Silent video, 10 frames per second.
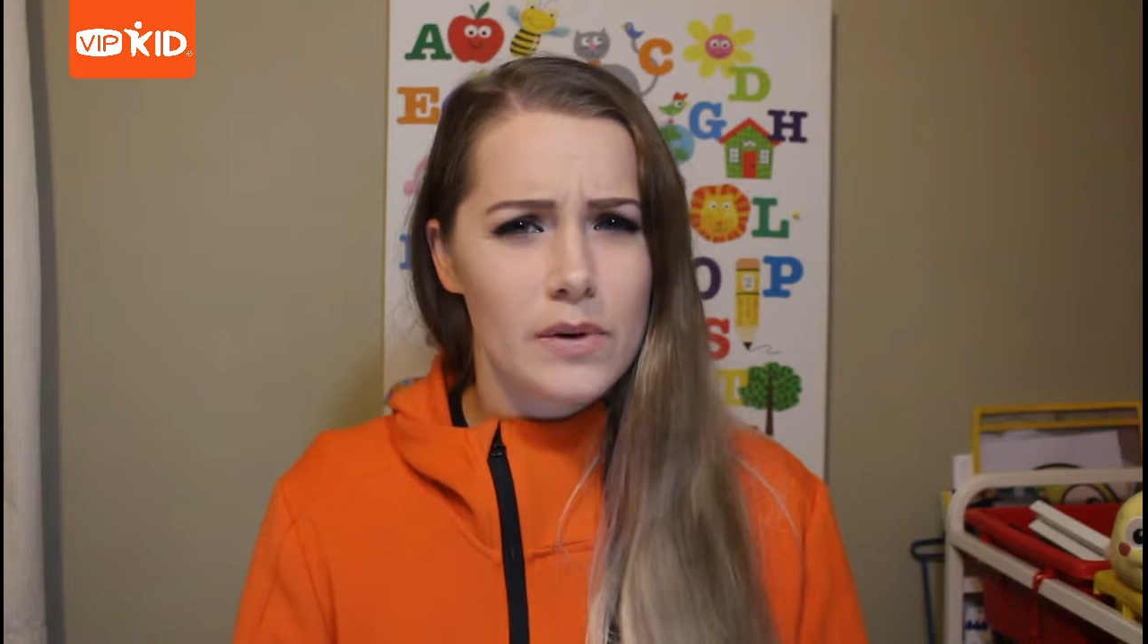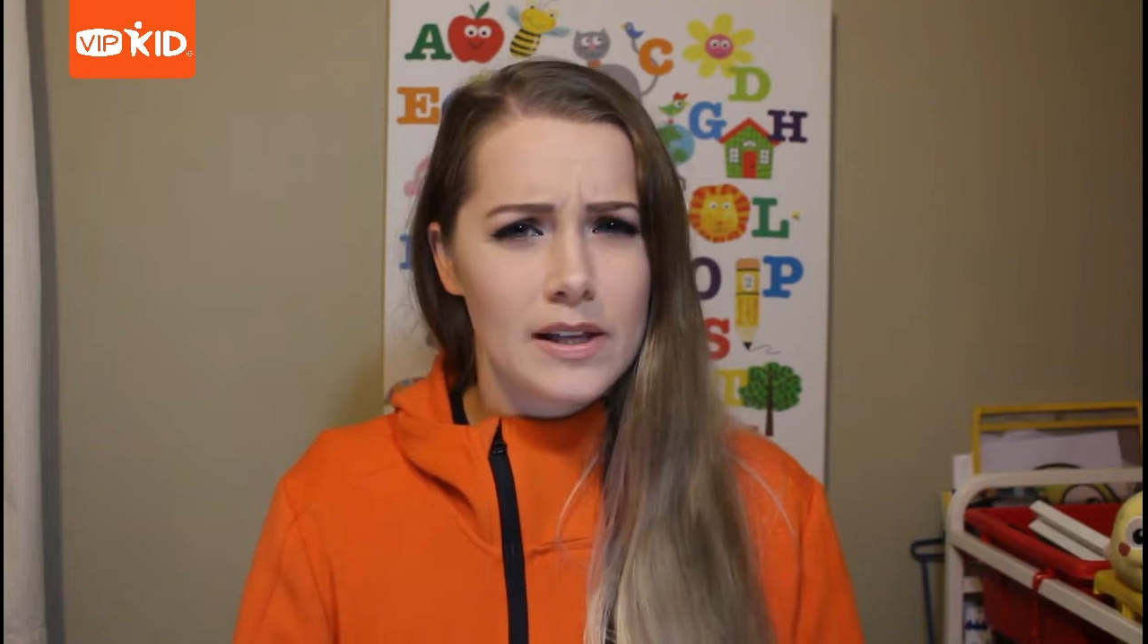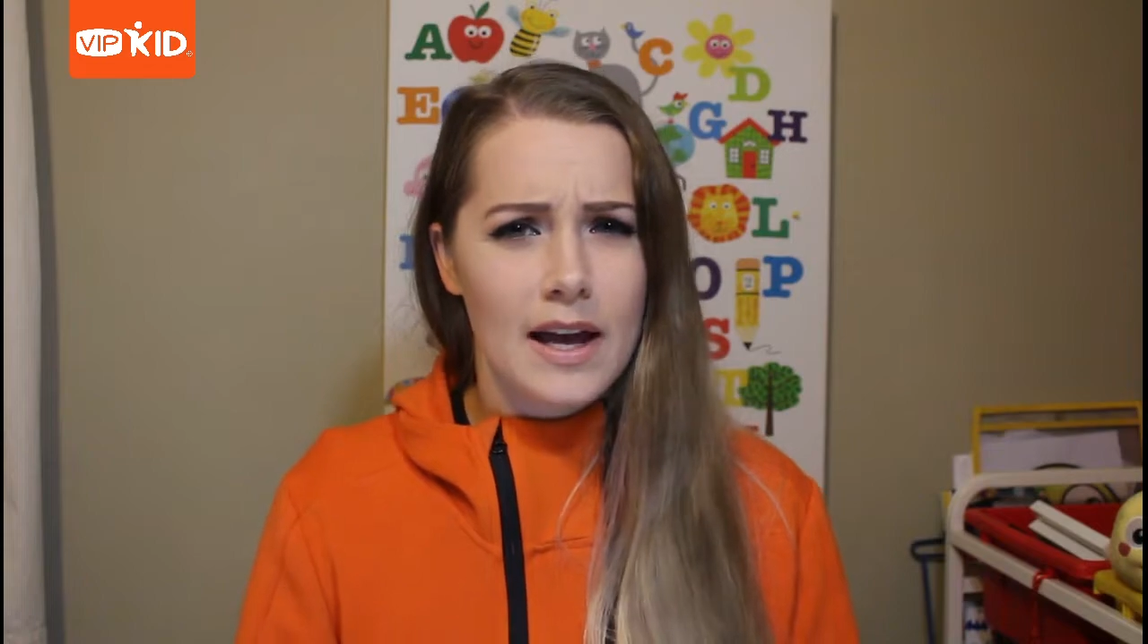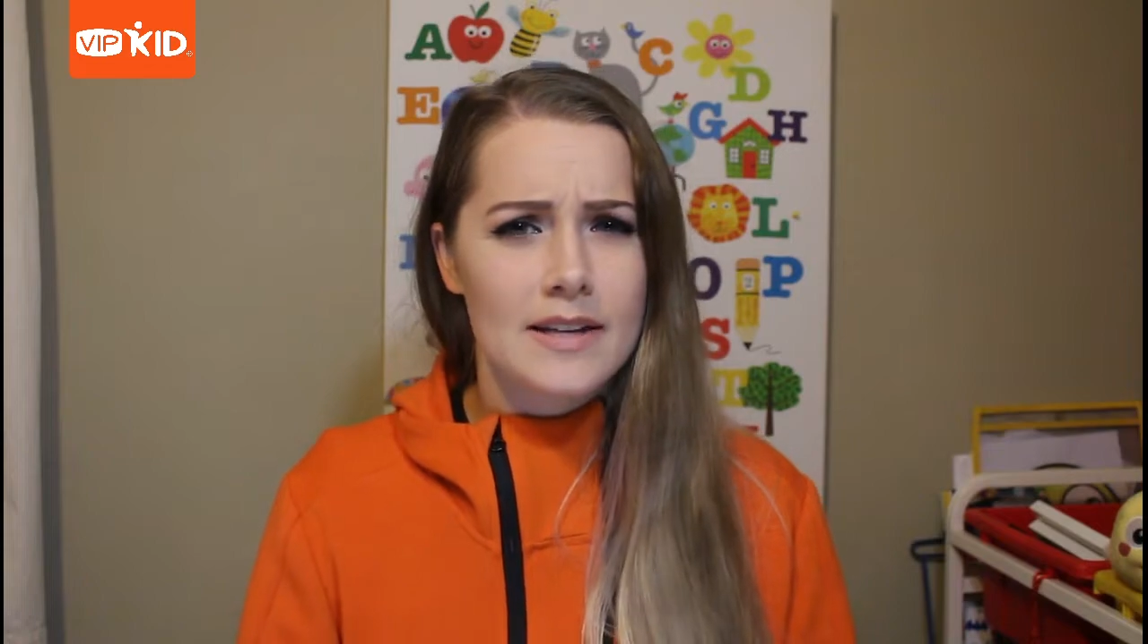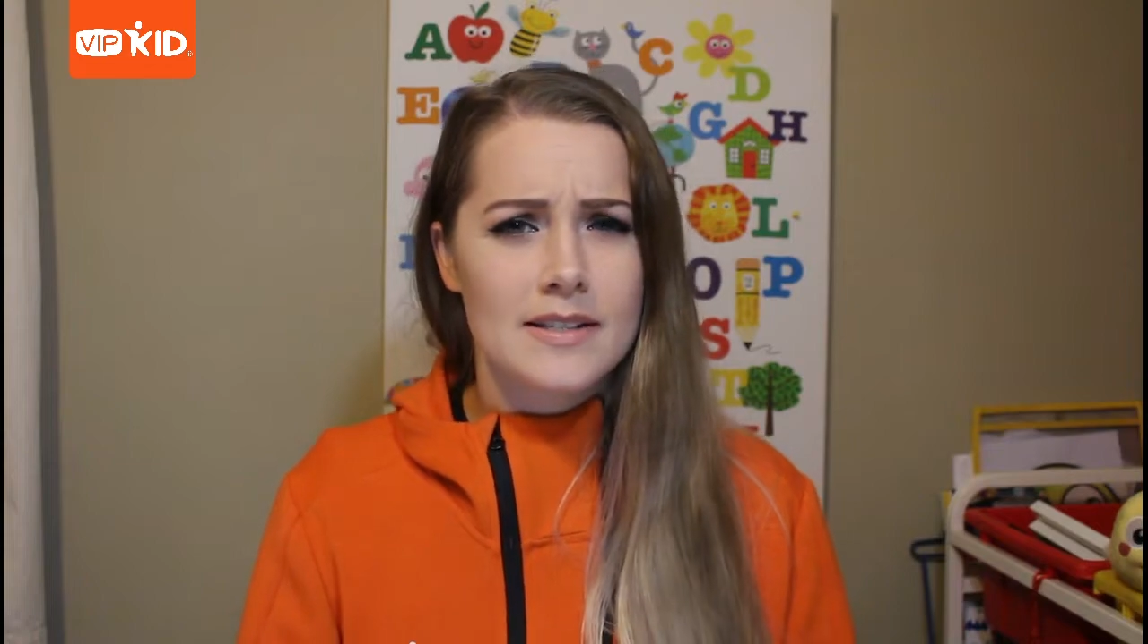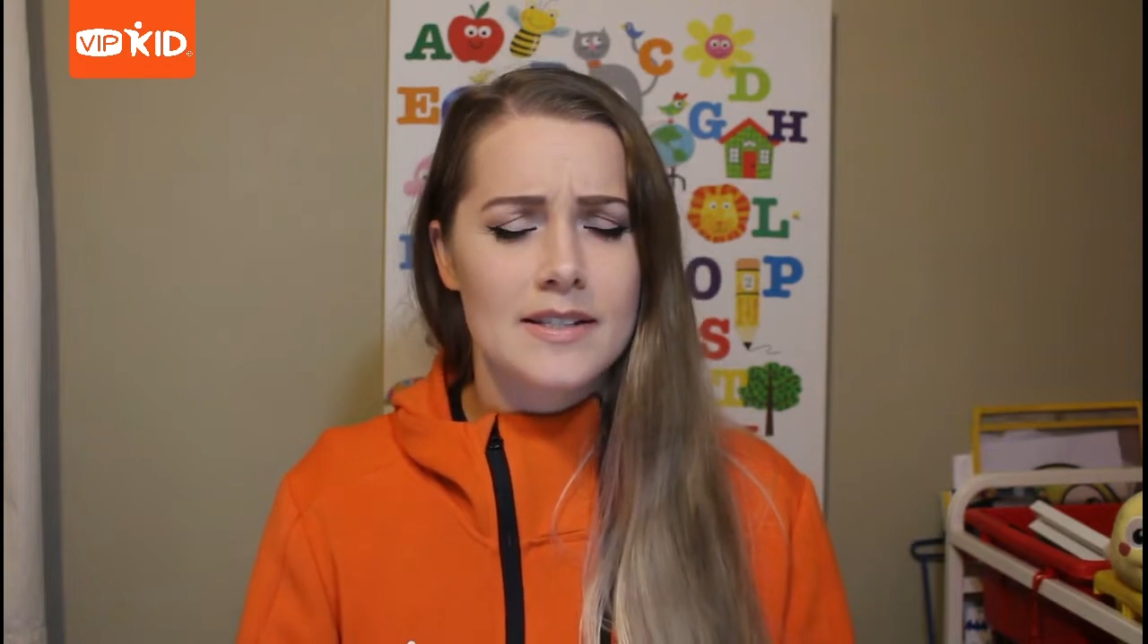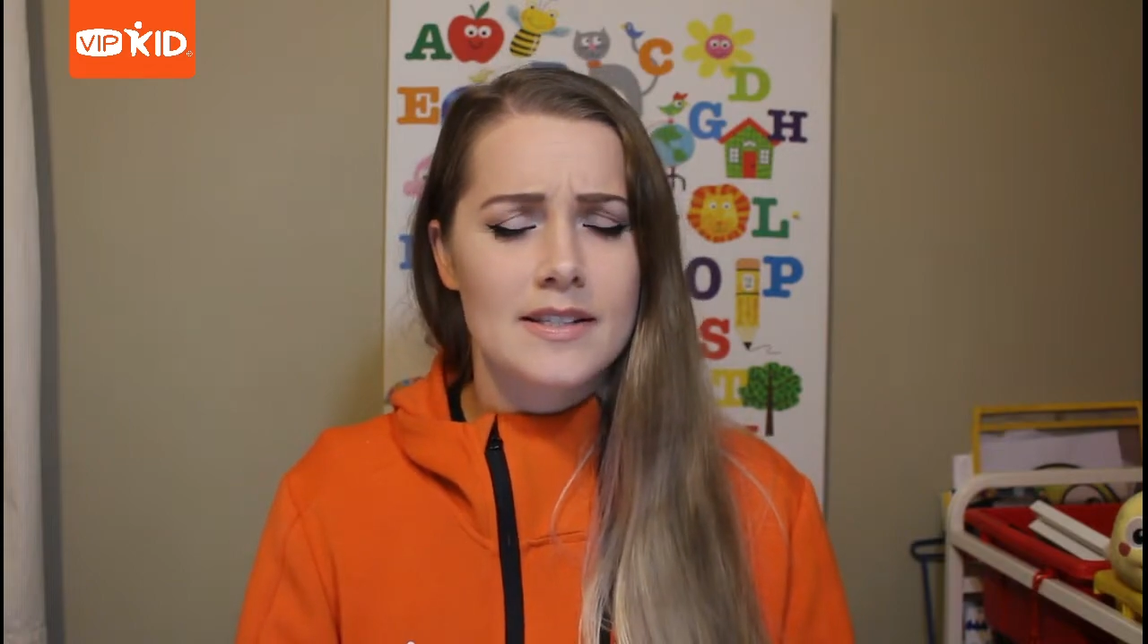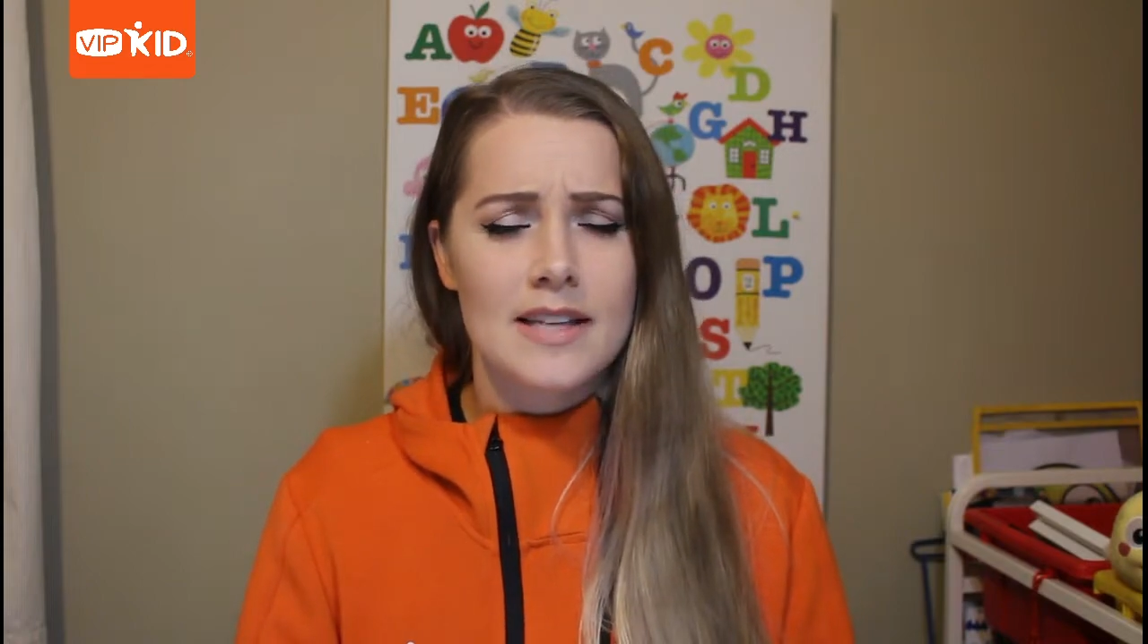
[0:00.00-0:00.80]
realizes